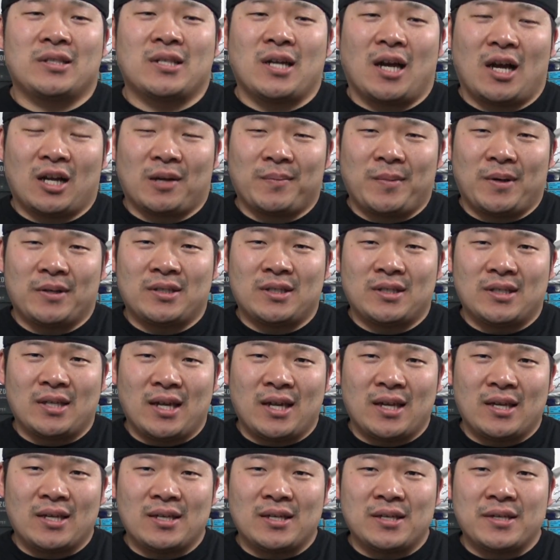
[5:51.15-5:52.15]
to talk about
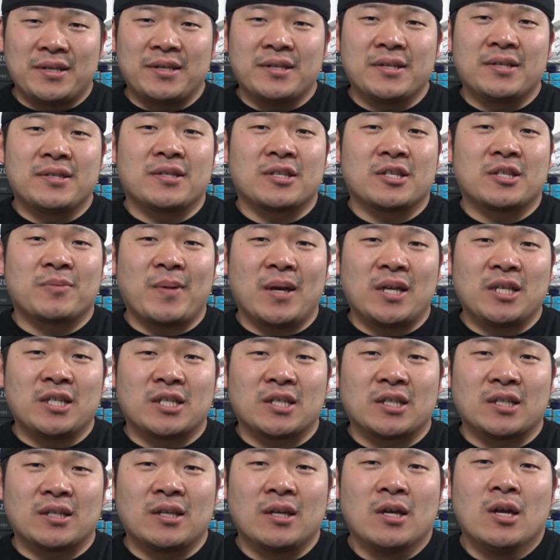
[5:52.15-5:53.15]
today is
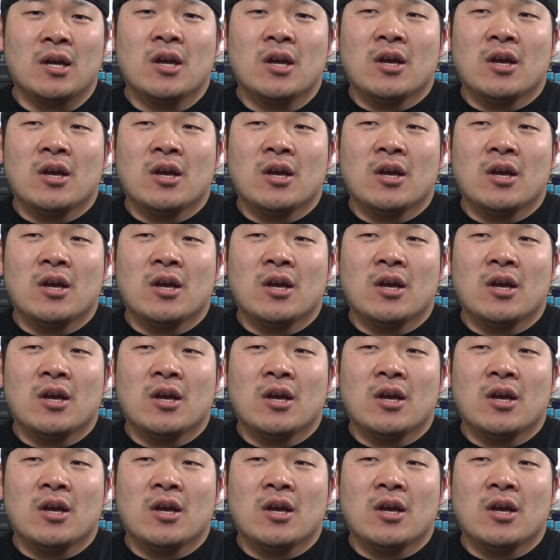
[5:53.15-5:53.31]
suspension.